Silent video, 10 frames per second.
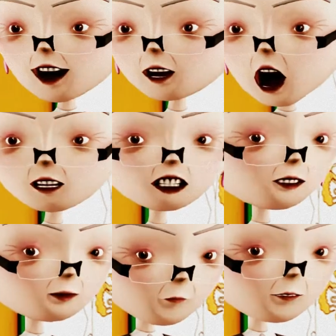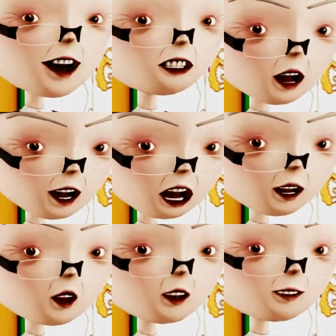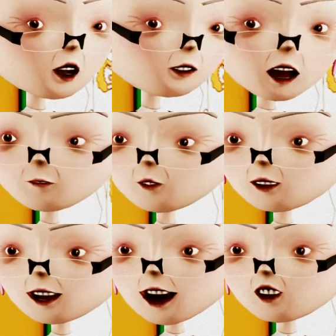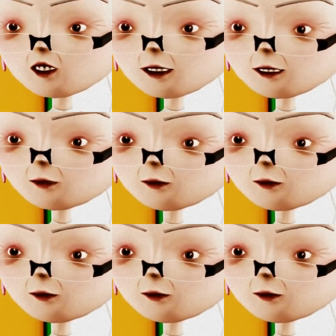Yes, mastery is another driver of motivation.